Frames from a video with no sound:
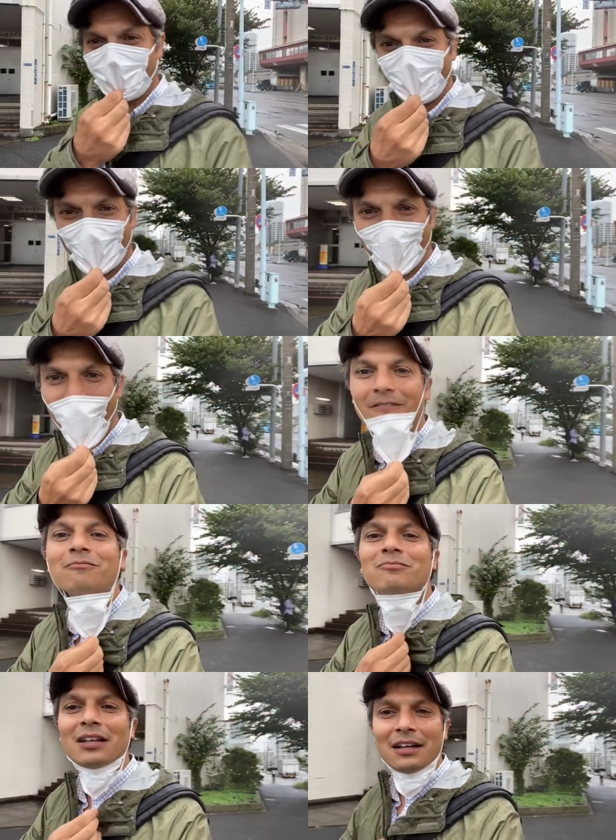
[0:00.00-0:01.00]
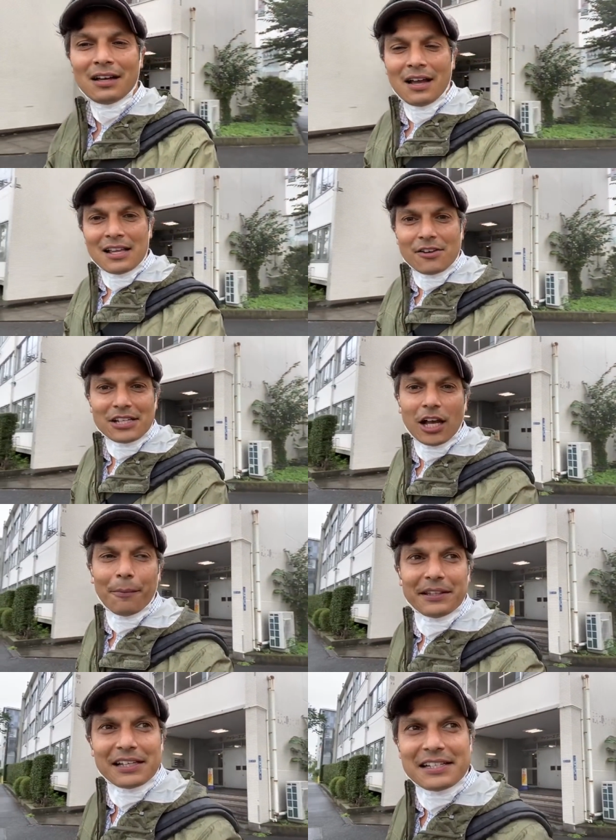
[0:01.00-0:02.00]
around here. So I was
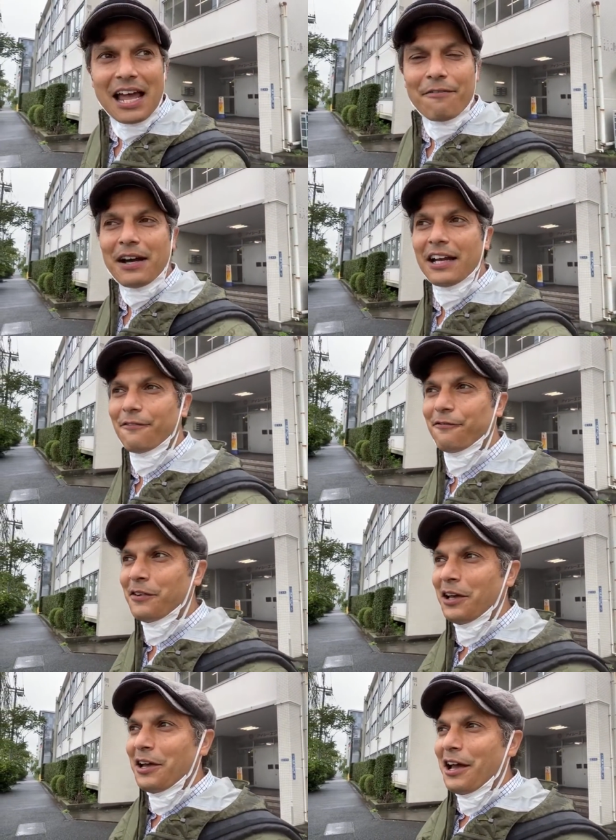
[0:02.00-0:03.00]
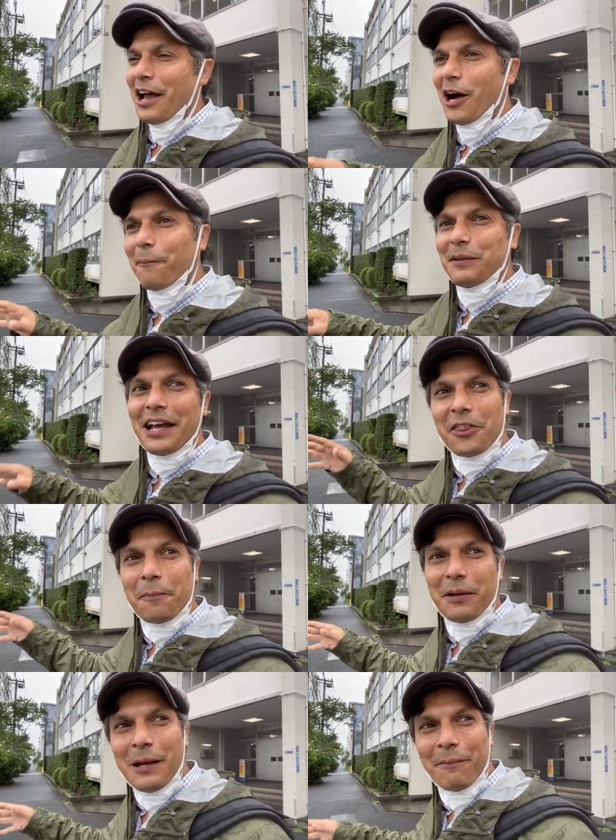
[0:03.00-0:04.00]
helping the staff kind of help the other
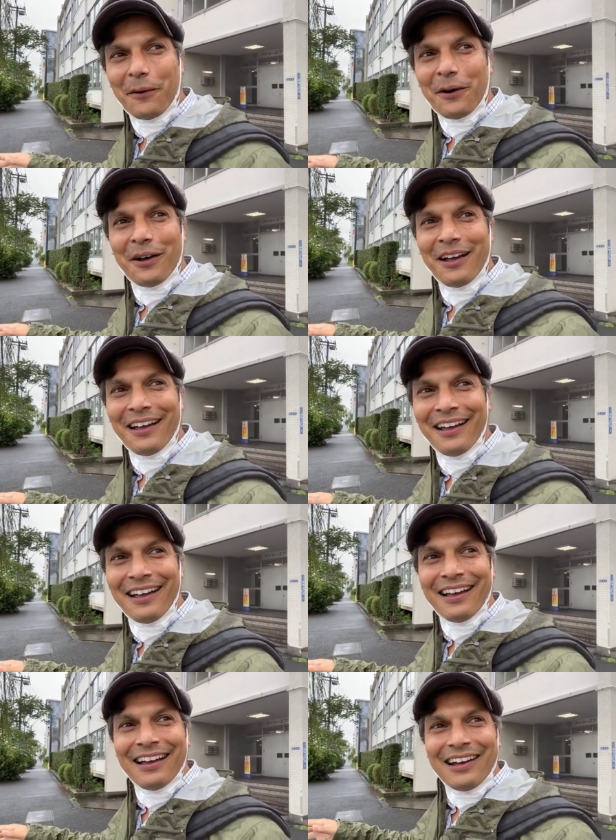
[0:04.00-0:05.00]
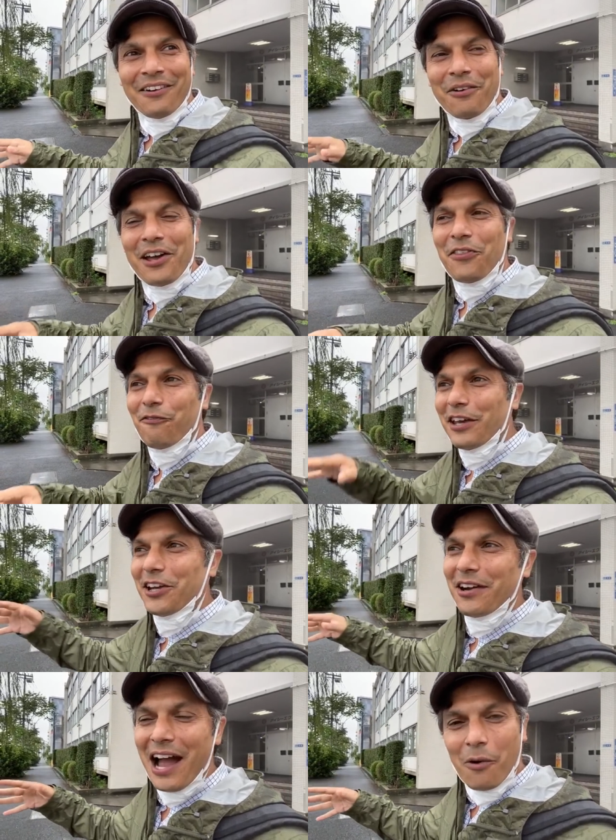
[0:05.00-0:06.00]
people with
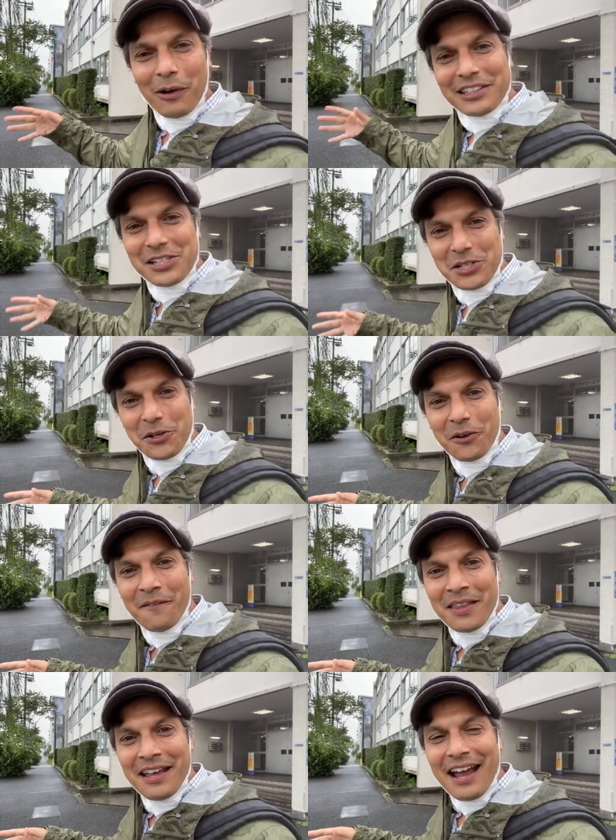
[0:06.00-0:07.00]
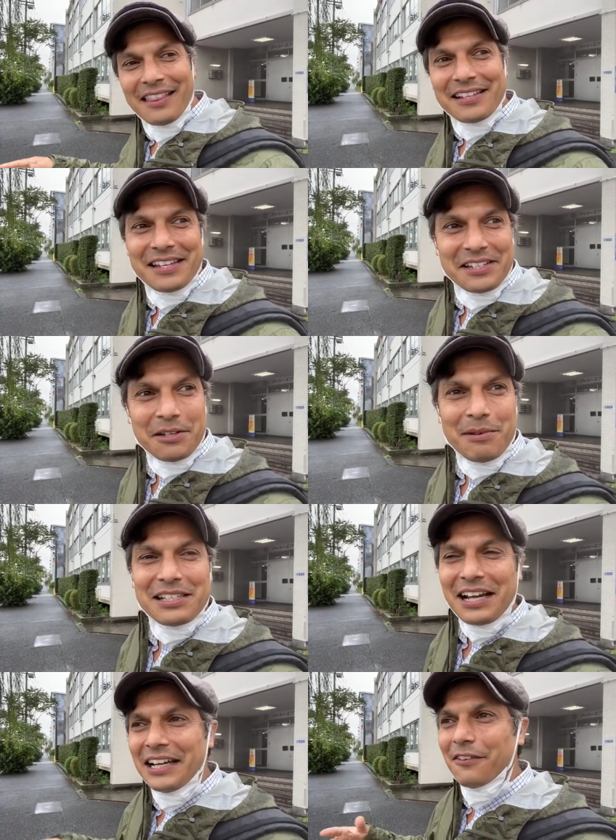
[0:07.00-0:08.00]
figuring out what to do. And the system is
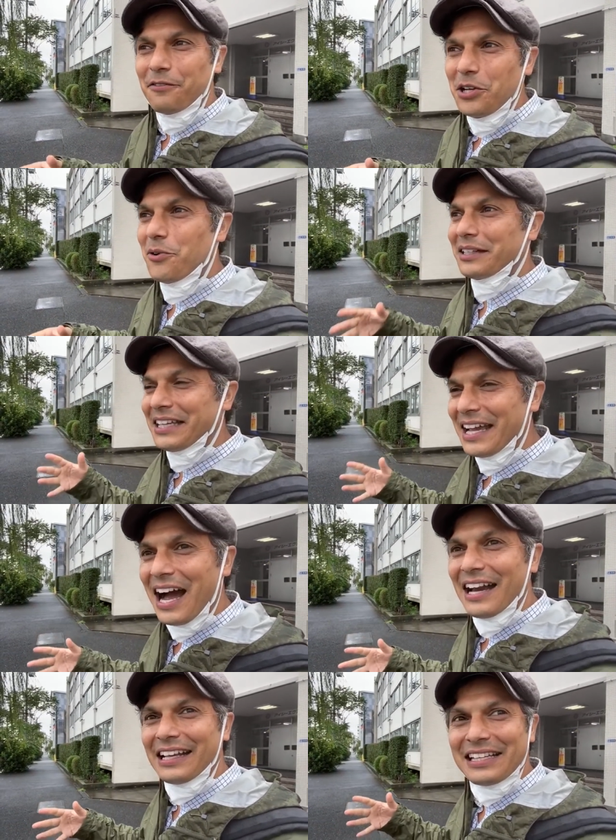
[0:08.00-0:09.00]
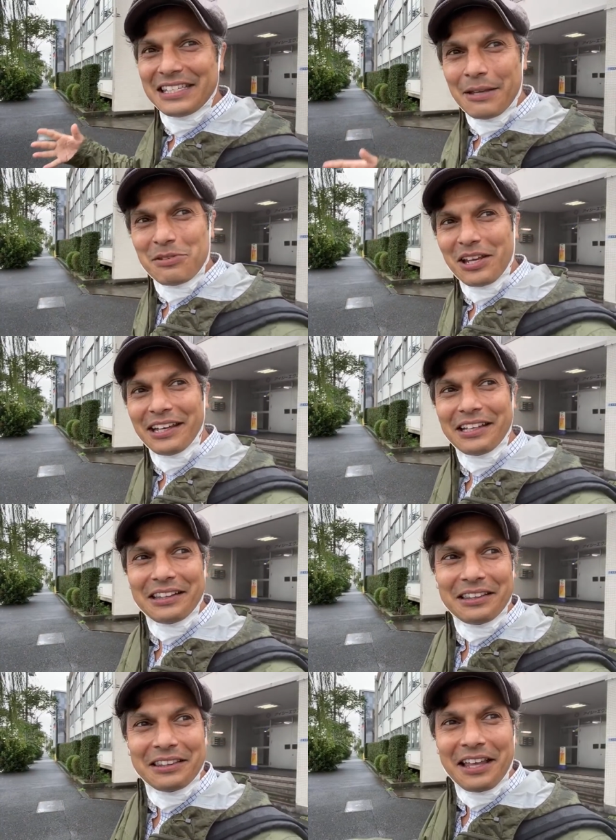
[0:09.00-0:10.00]
kind of new and chaotic. It seems like
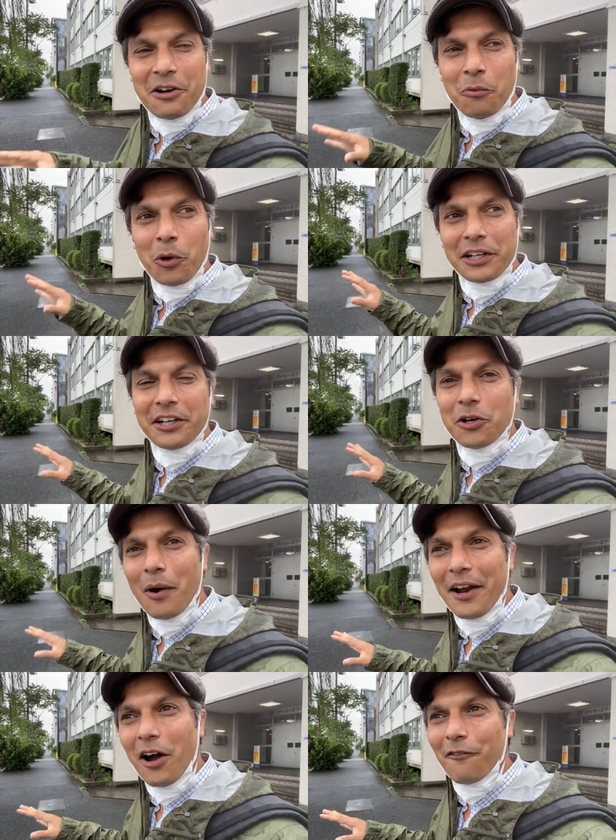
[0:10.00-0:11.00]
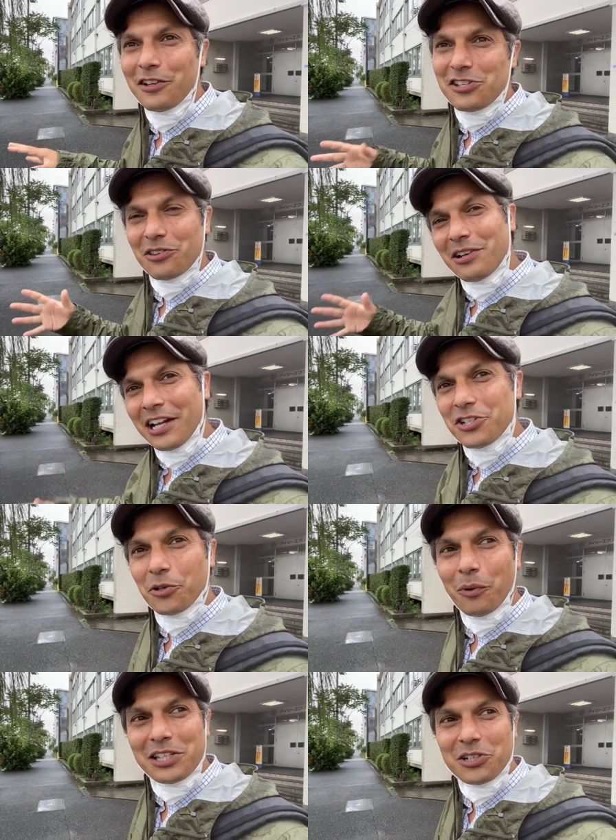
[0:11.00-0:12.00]
they don't work here quite often, so they're not sure
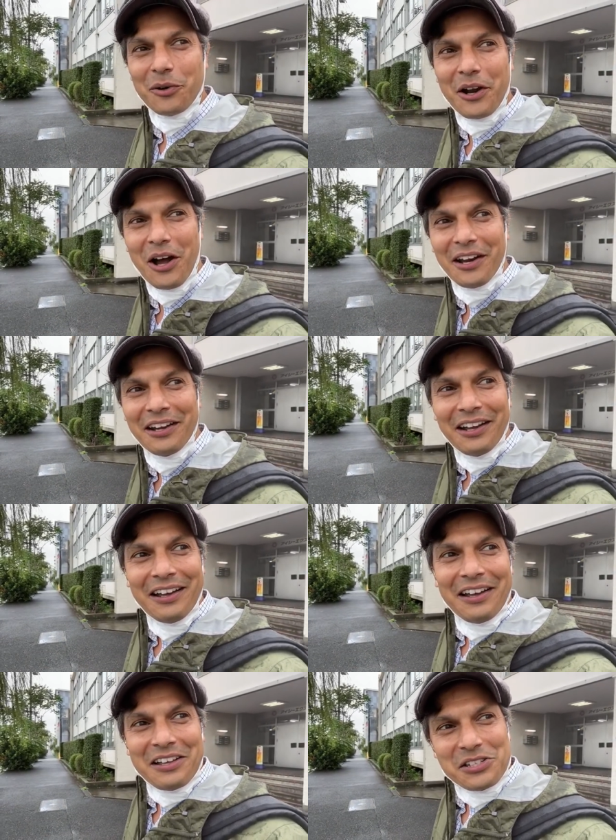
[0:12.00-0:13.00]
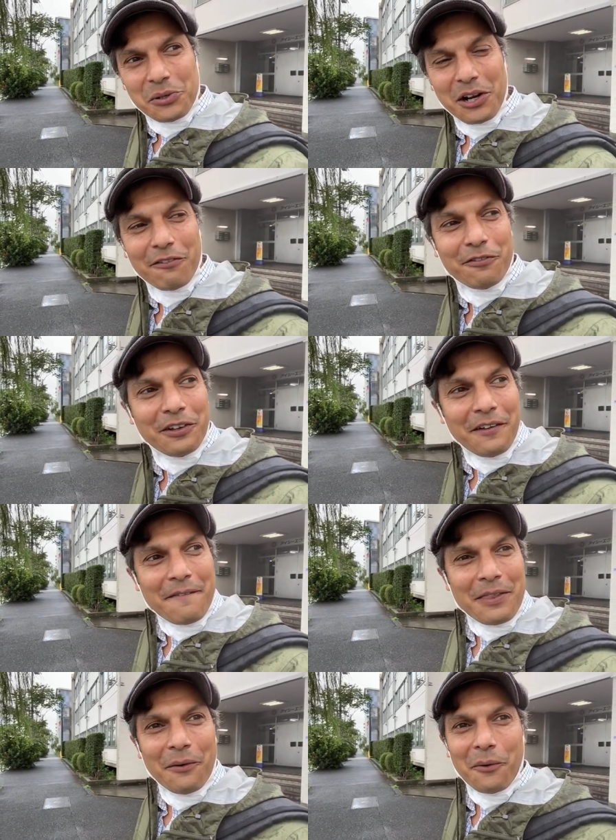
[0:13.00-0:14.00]
what's going on, sort of,
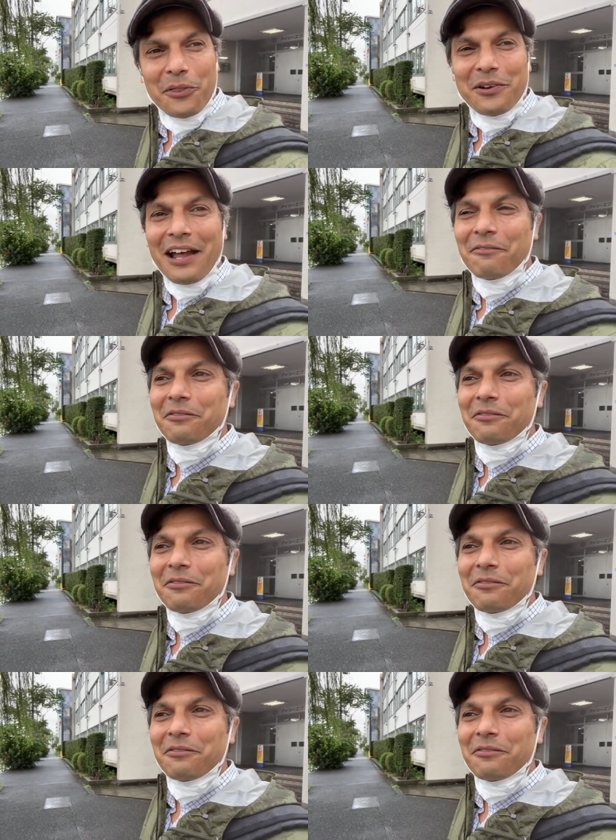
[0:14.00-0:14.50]
or they're not.